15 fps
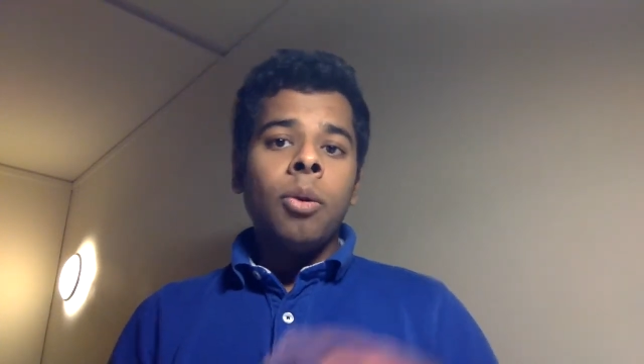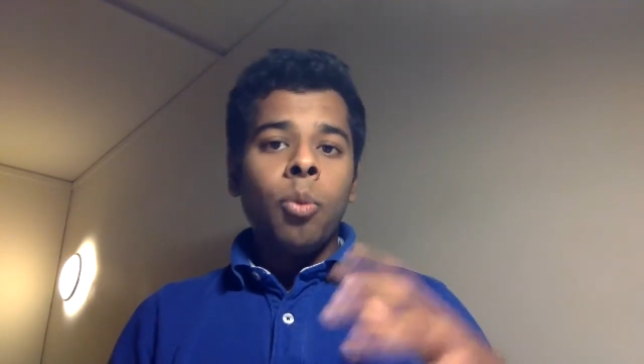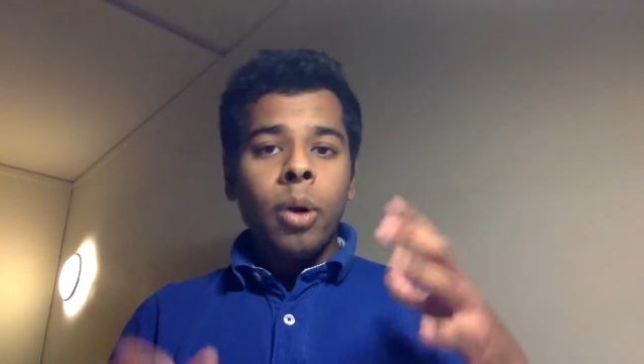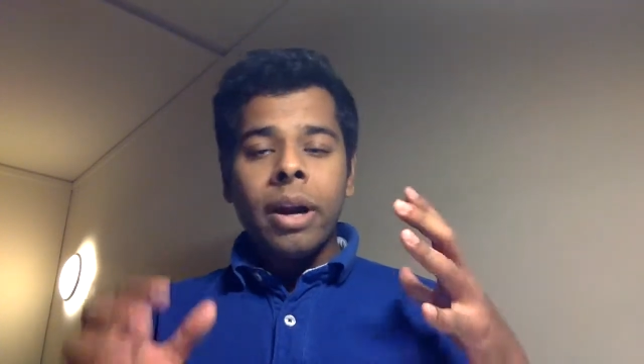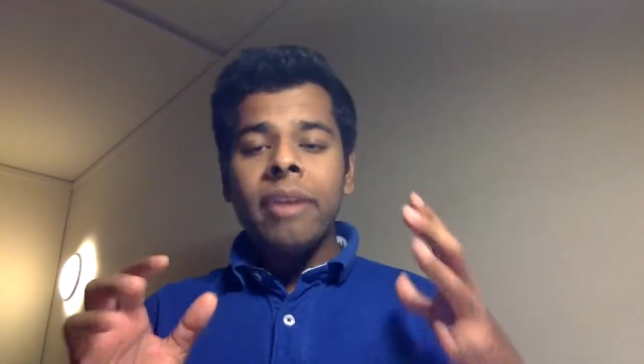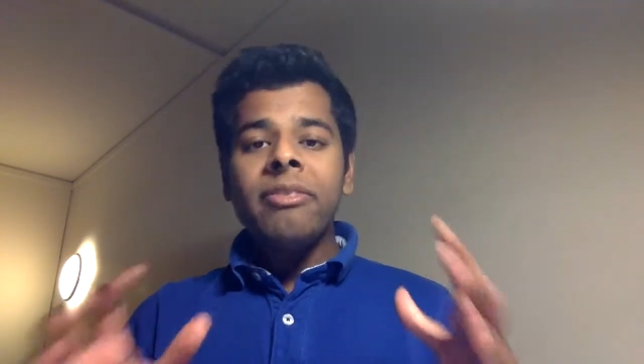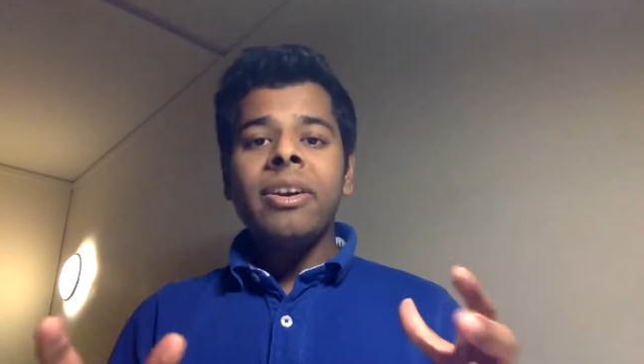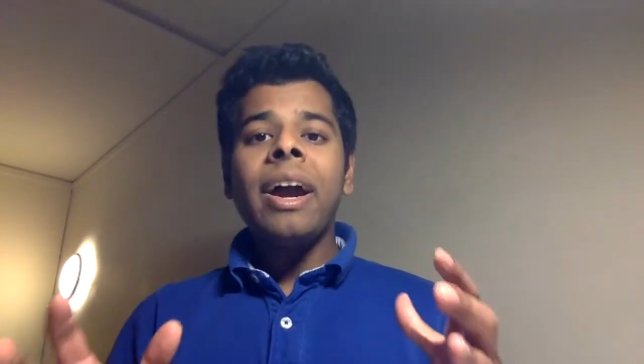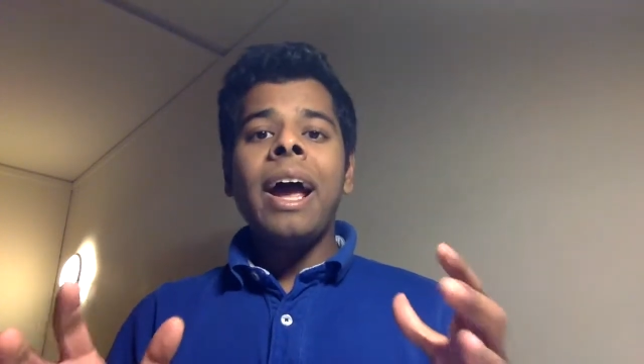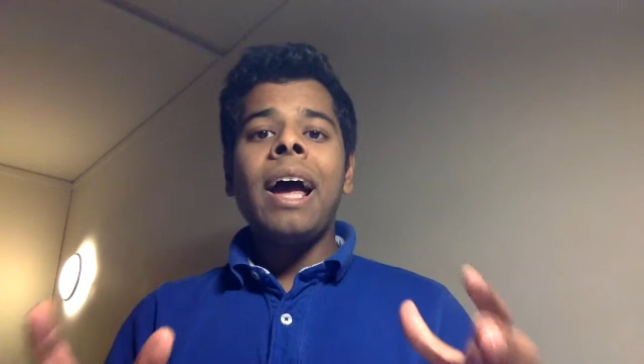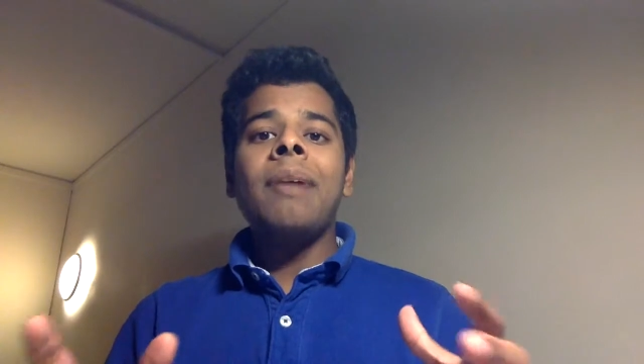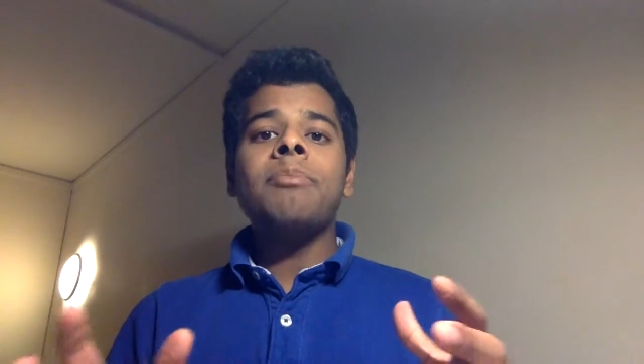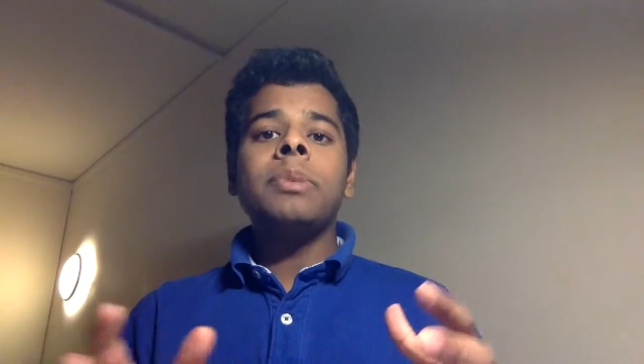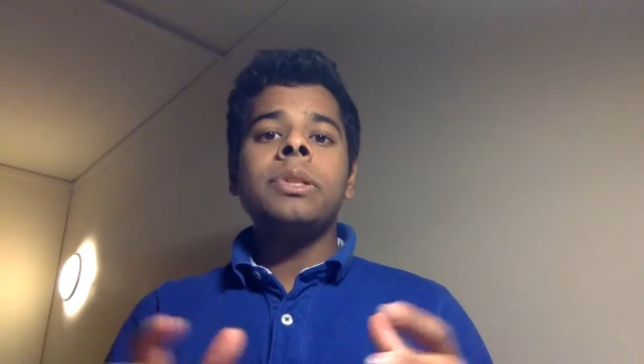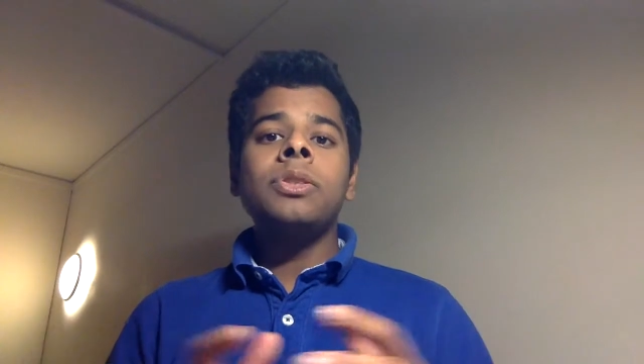whatever
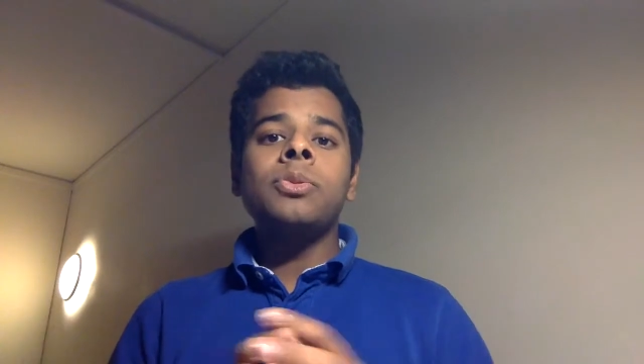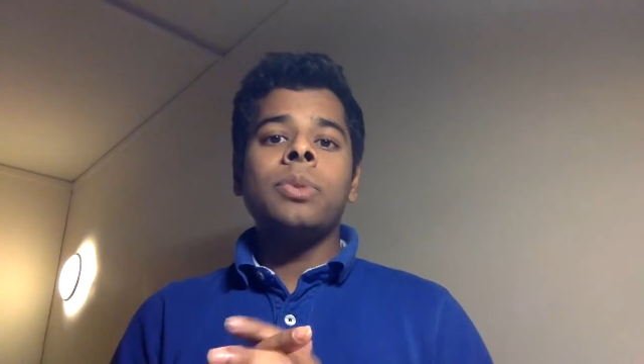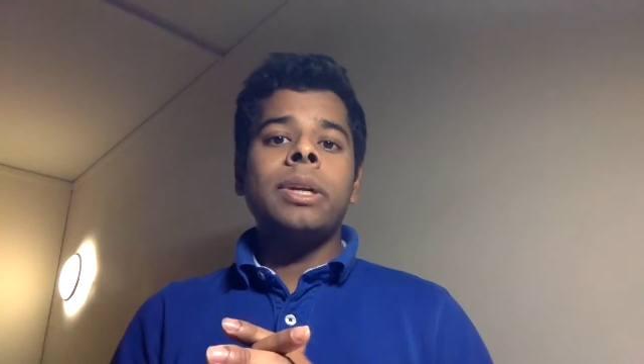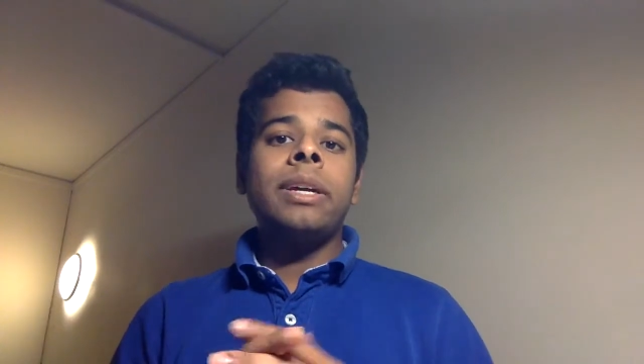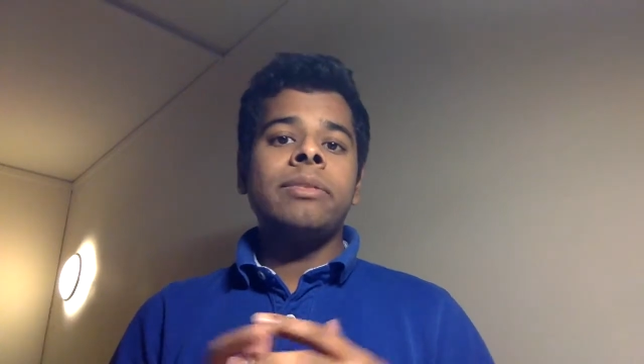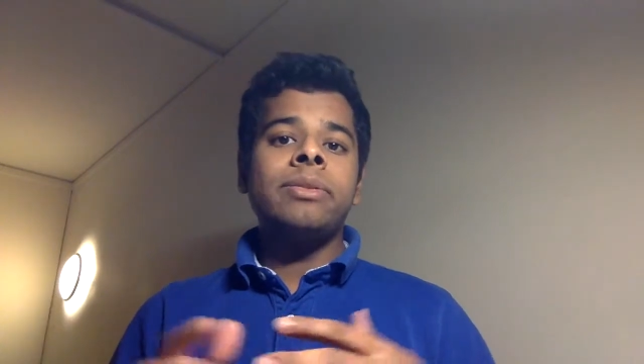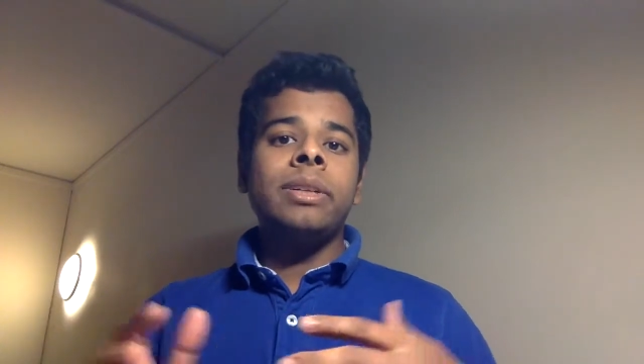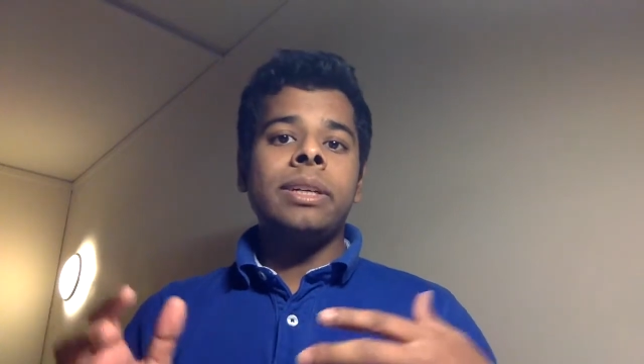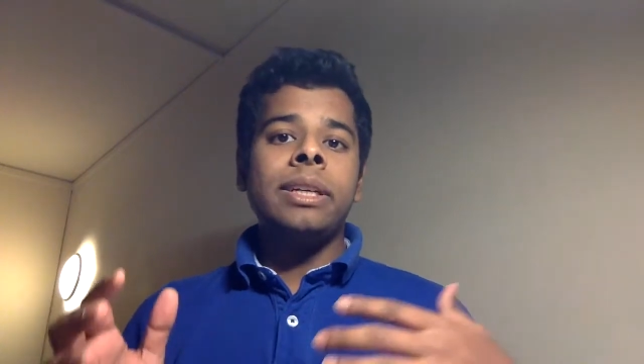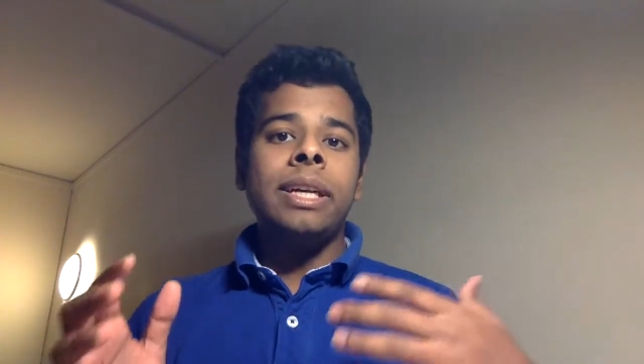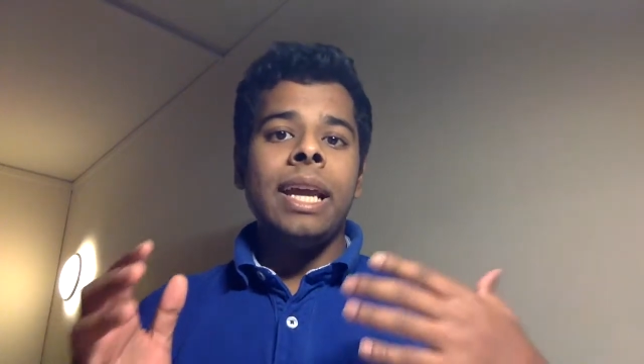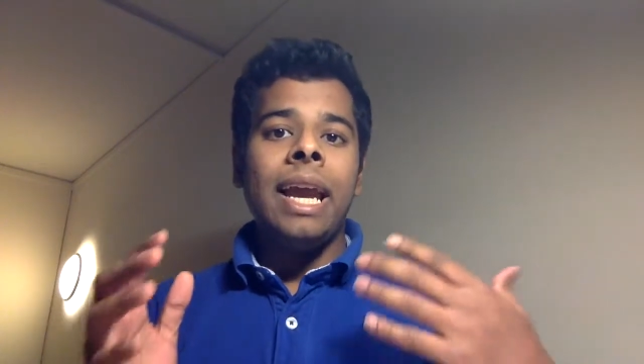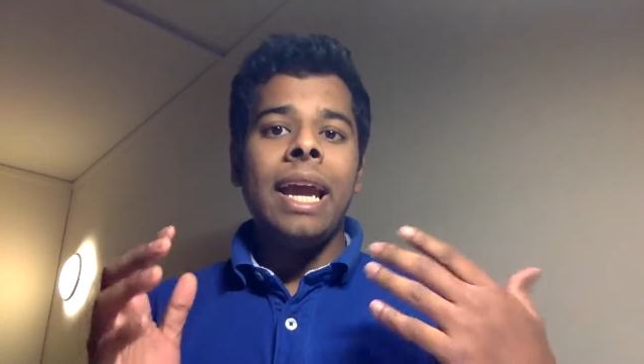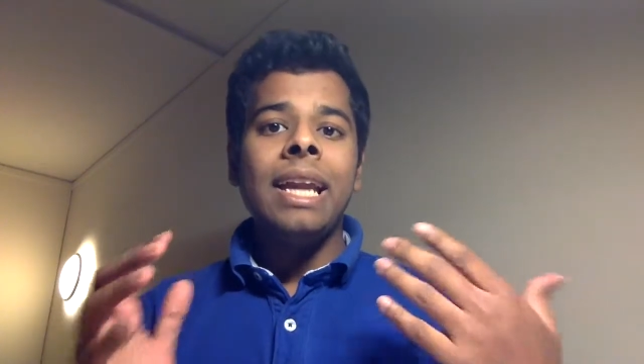happens whenever